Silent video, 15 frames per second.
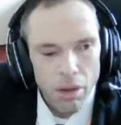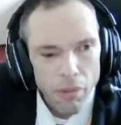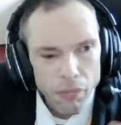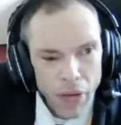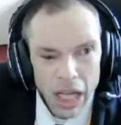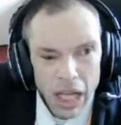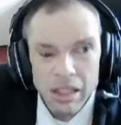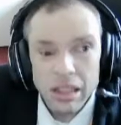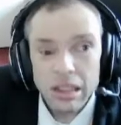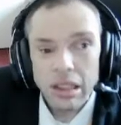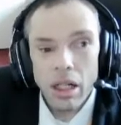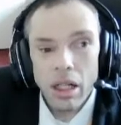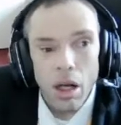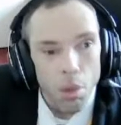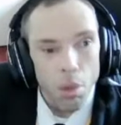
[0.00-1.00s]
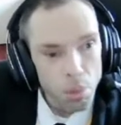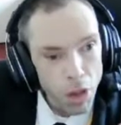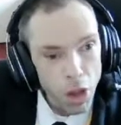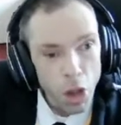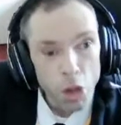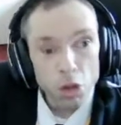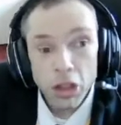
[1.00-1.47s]
things
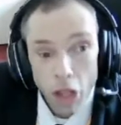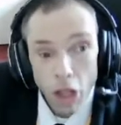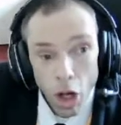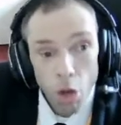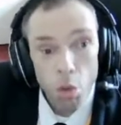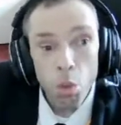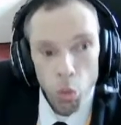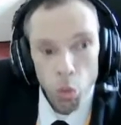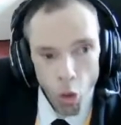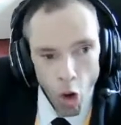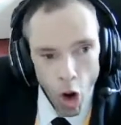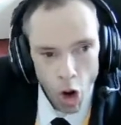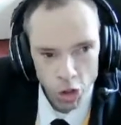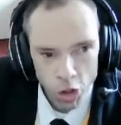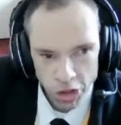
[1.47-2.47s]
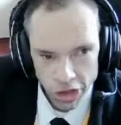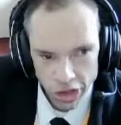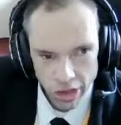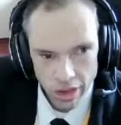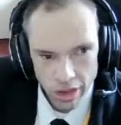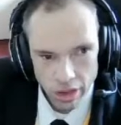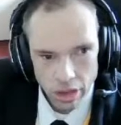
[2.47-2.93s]
will go wrong.
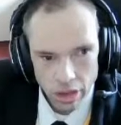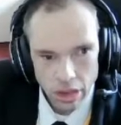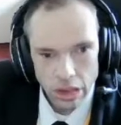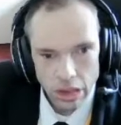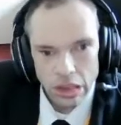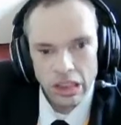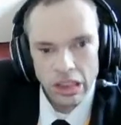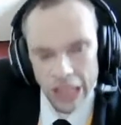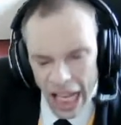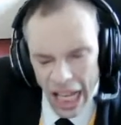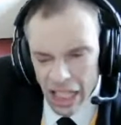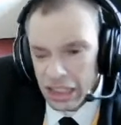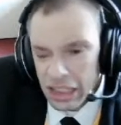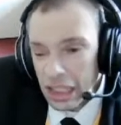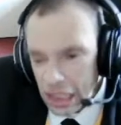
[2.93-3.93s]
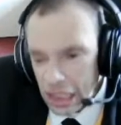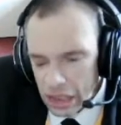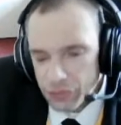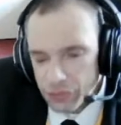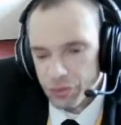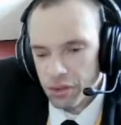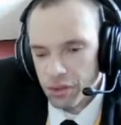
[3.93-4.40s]
Killing
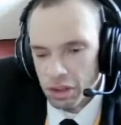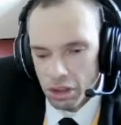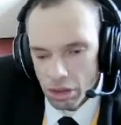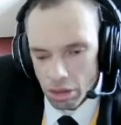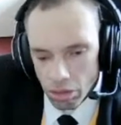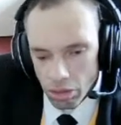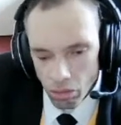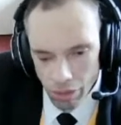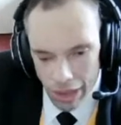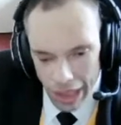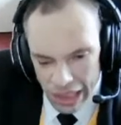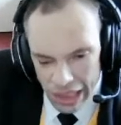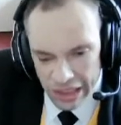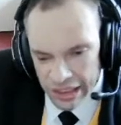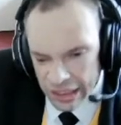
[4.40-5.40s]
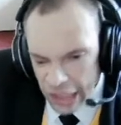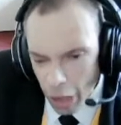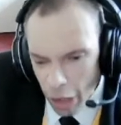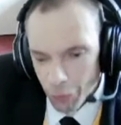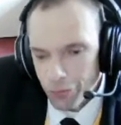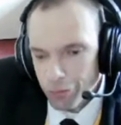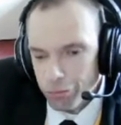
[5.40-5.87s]
Heath
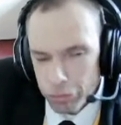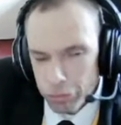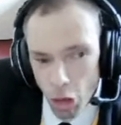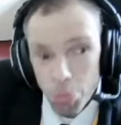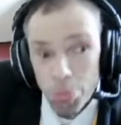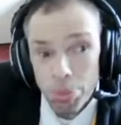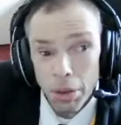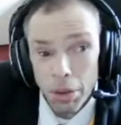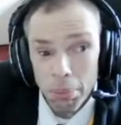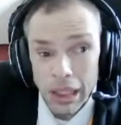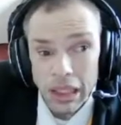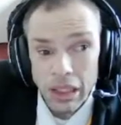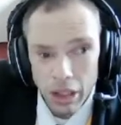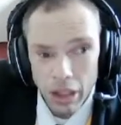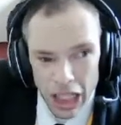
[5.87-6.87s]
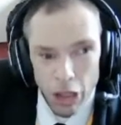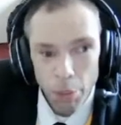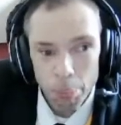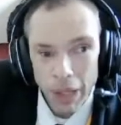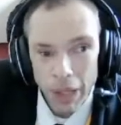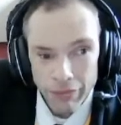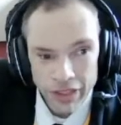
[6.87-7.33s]
itself will put me in a little
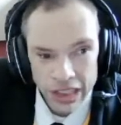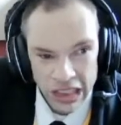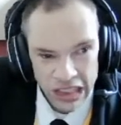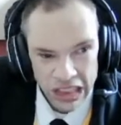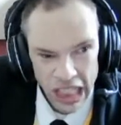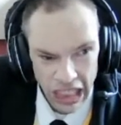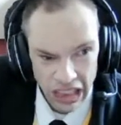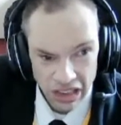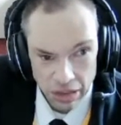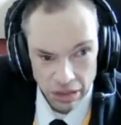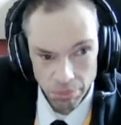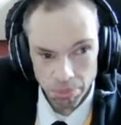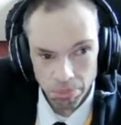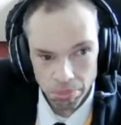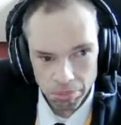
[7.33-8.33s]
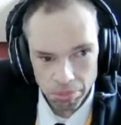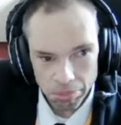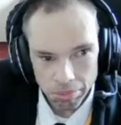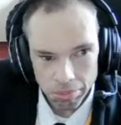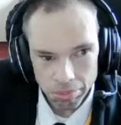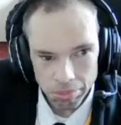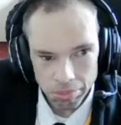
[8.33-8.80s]
bit of a shit.
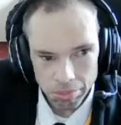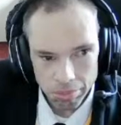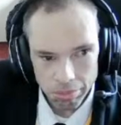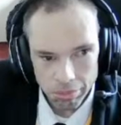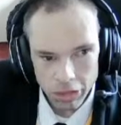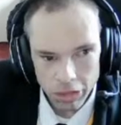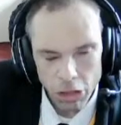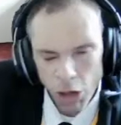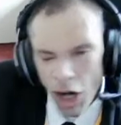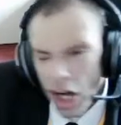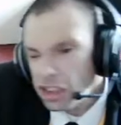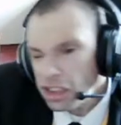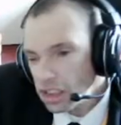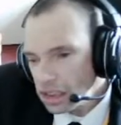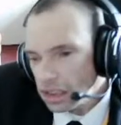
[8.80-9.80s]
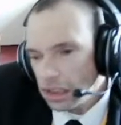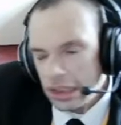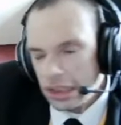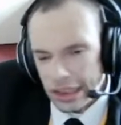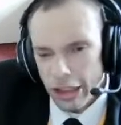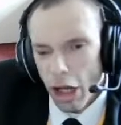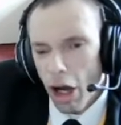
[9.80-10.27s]
Right?
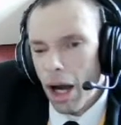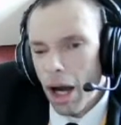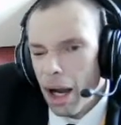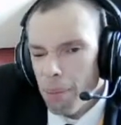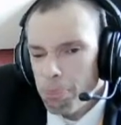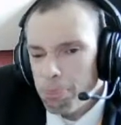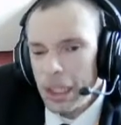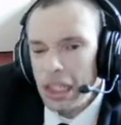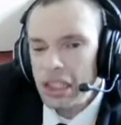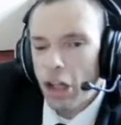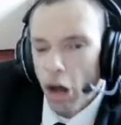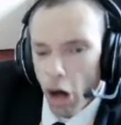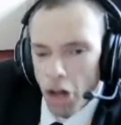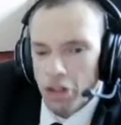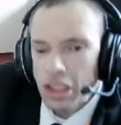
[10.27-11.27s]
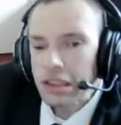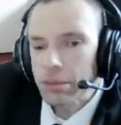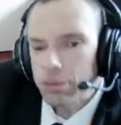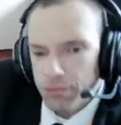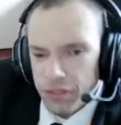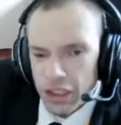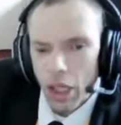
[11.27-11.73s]
So, I'm being honest
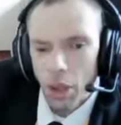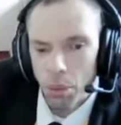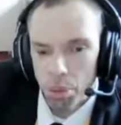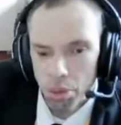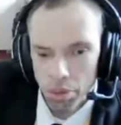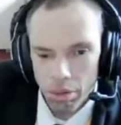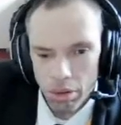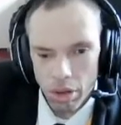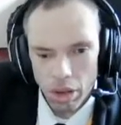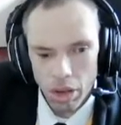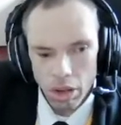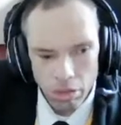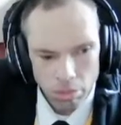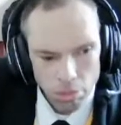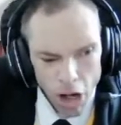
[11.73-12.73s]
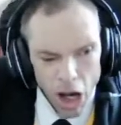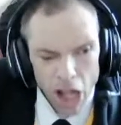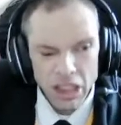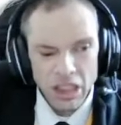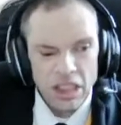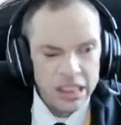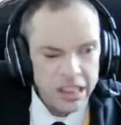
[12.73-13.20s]
with you.
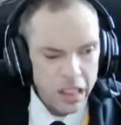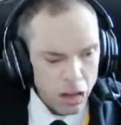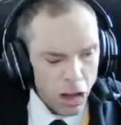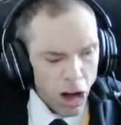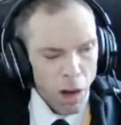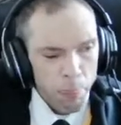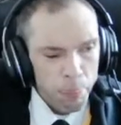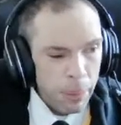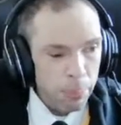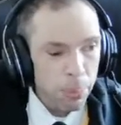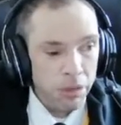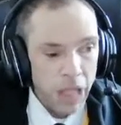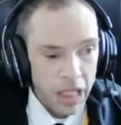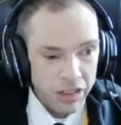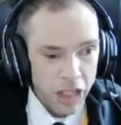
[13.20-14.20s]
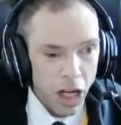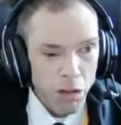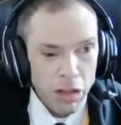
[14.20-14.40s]
Right? There's a lot of people that know